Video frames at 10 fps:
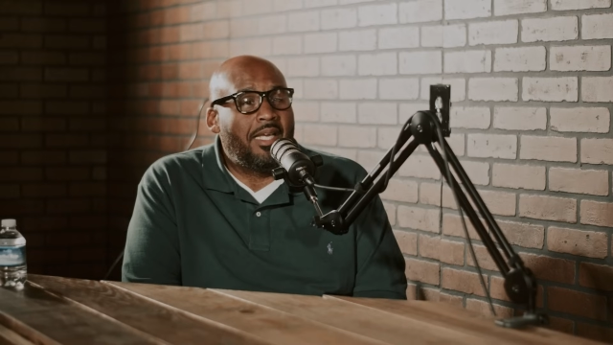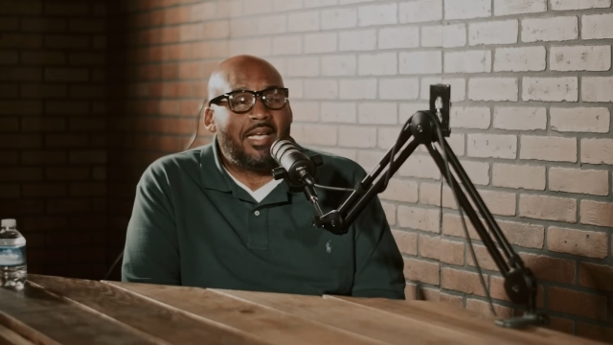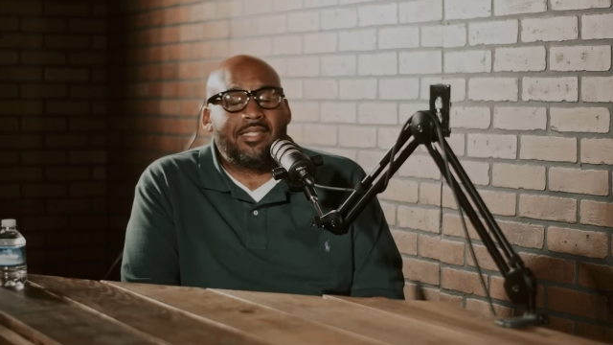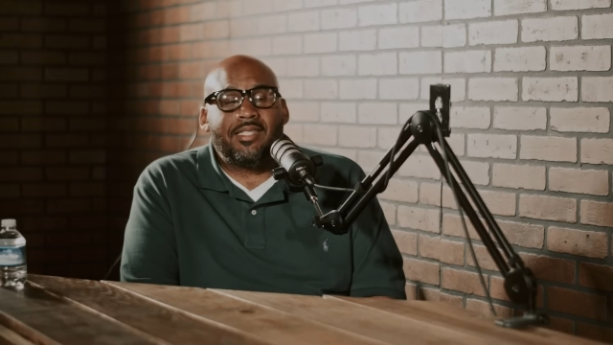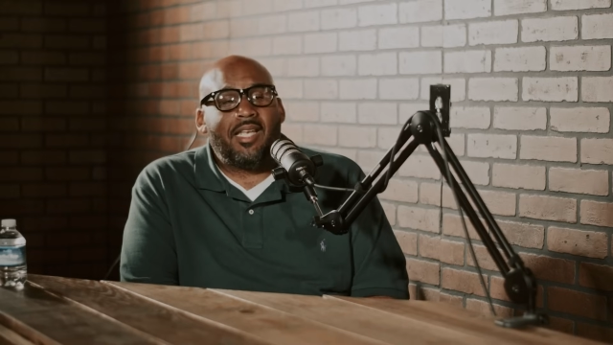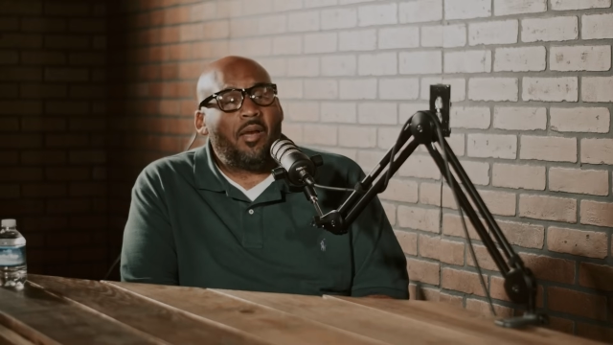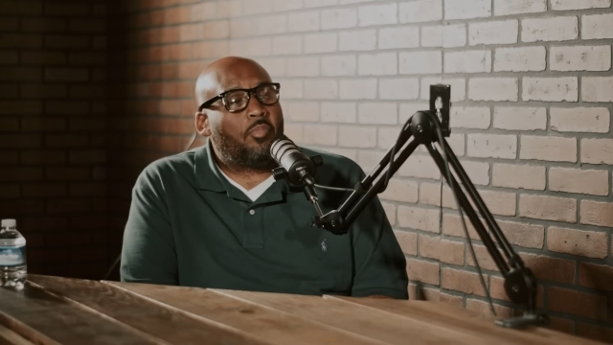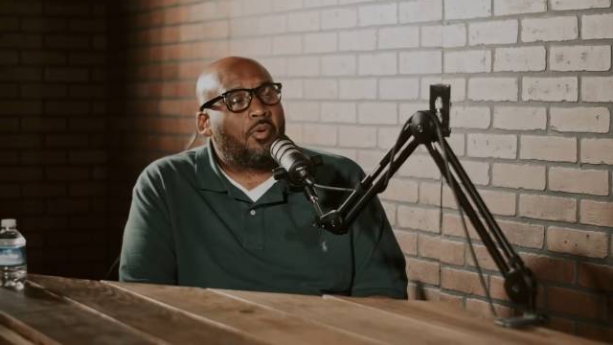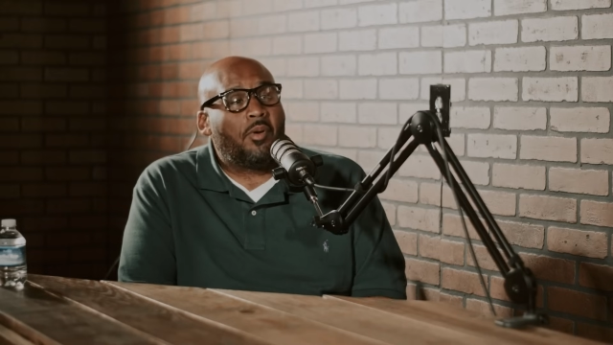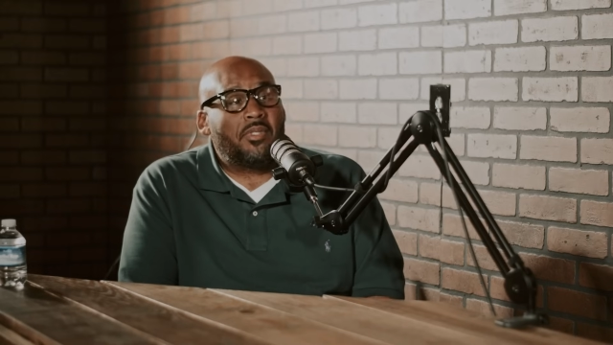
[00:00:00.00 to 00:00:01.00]
I said, and I
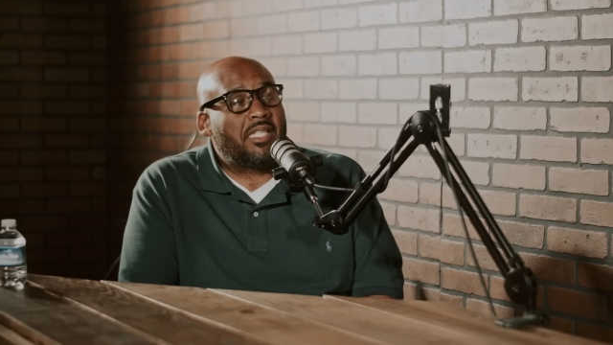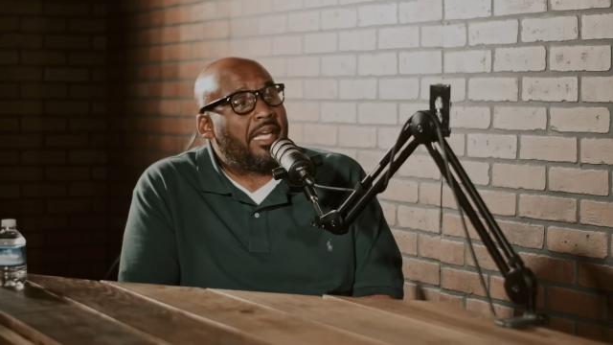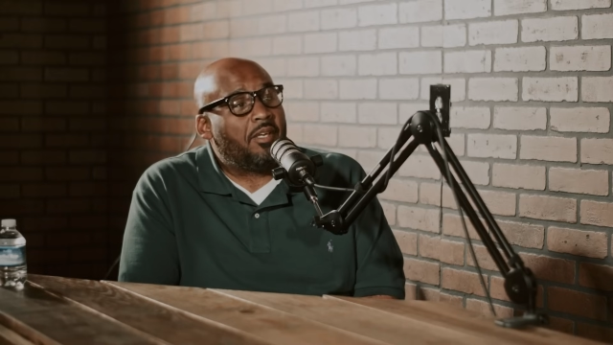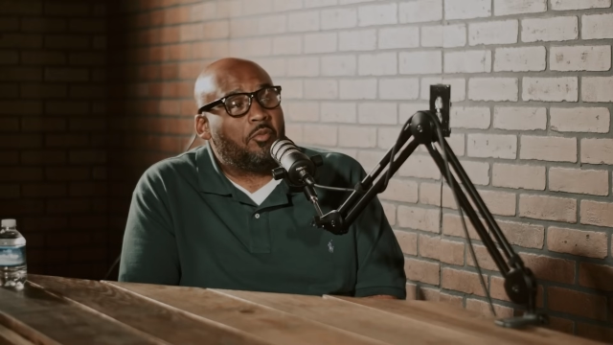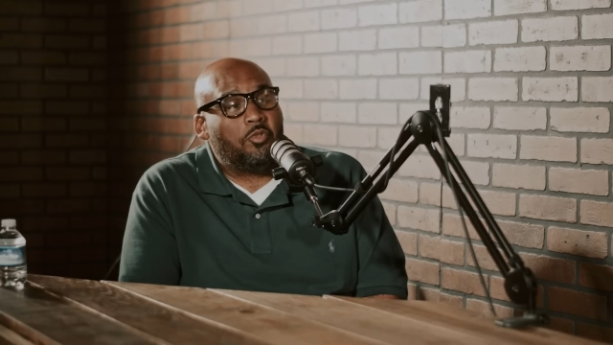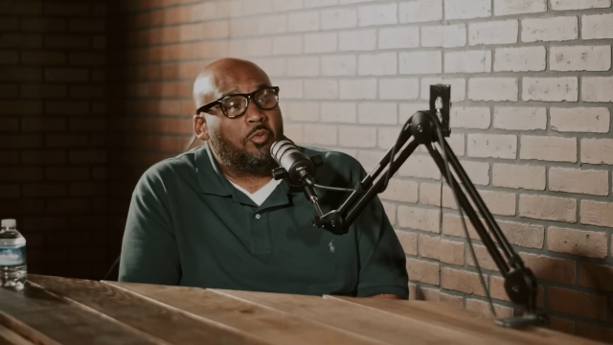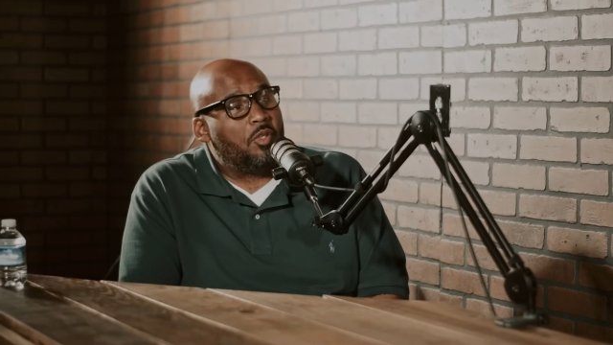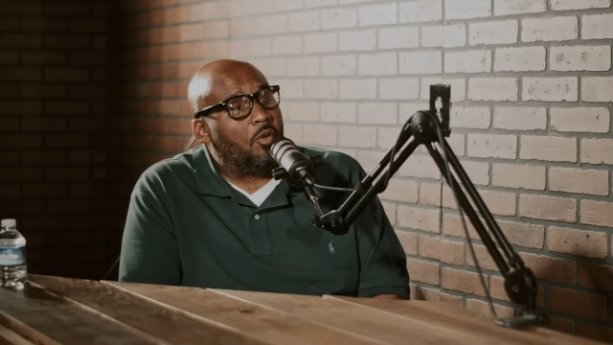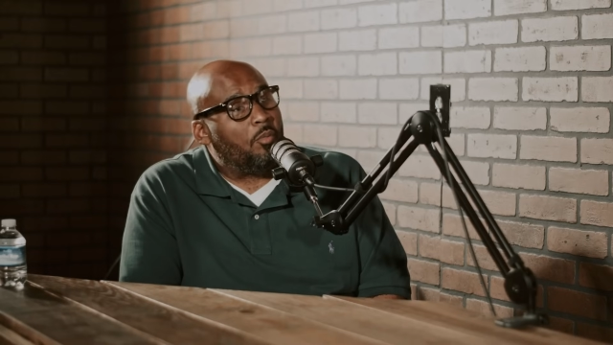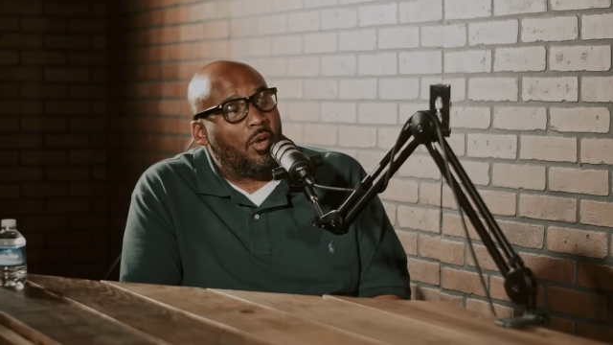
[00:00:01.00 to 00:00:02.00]
promise I ain't going to do
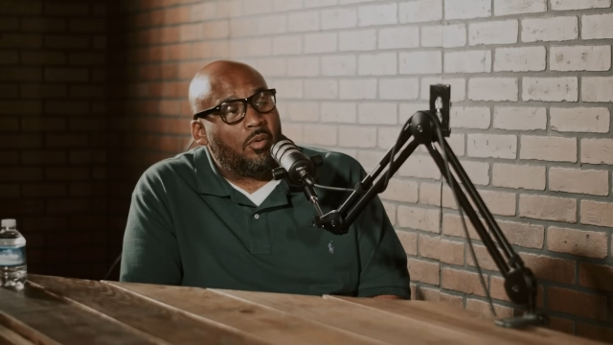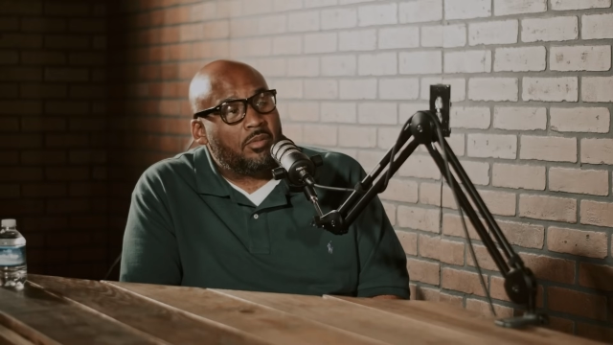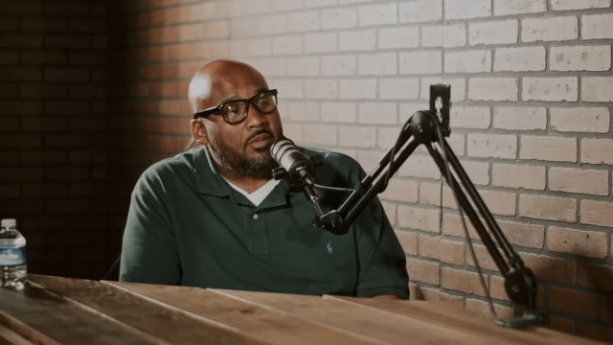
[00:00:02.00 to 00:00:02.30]
it no more.